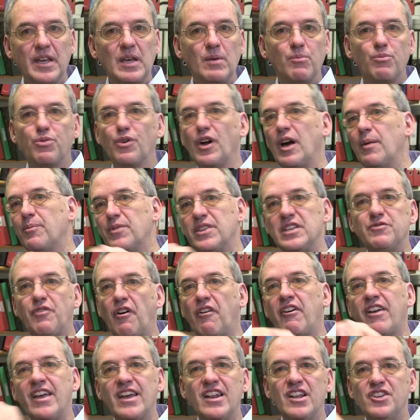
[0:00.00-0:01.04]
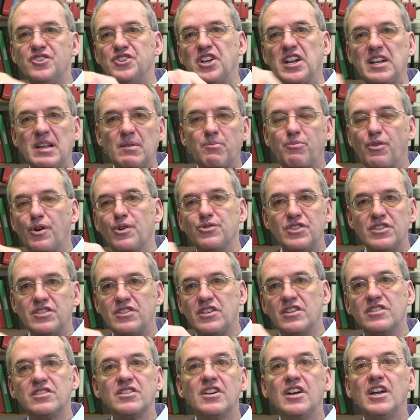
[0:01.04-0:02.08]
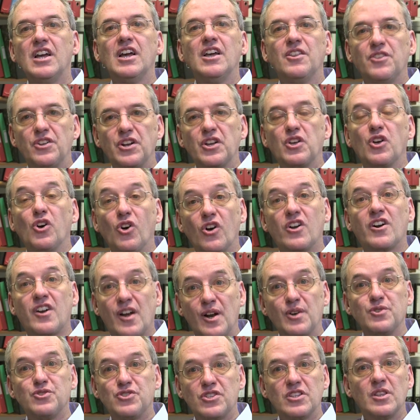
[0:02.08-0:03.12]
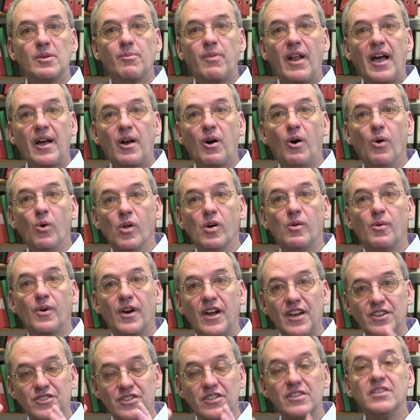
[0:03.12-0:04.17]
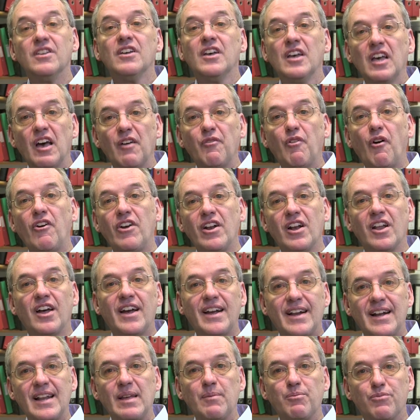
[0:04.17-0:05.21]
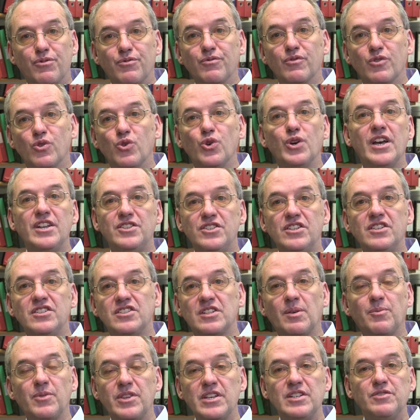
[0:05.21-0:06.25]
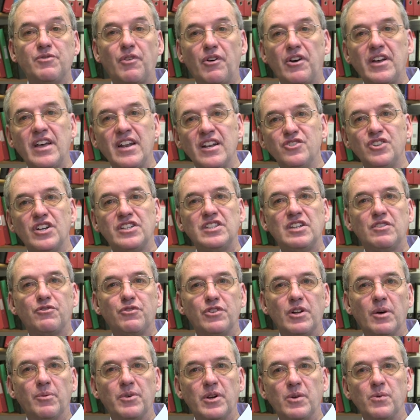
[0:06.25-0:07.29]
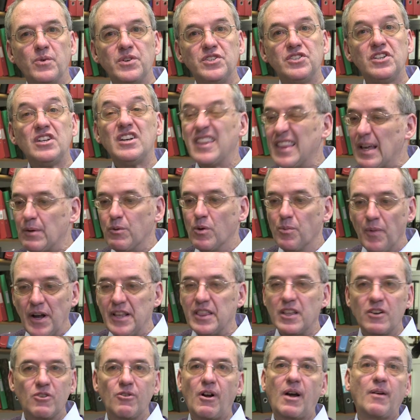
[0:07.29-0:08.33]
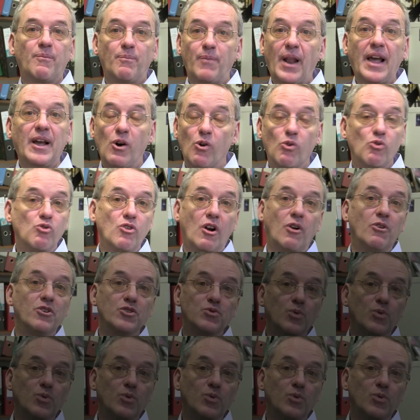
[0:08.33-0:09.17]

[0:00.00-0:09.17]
make it bright. But these very energetic processes that occur close to the black hole horizon are very likely creating some of these very energetic phenomena we see. And that will make the black hole grow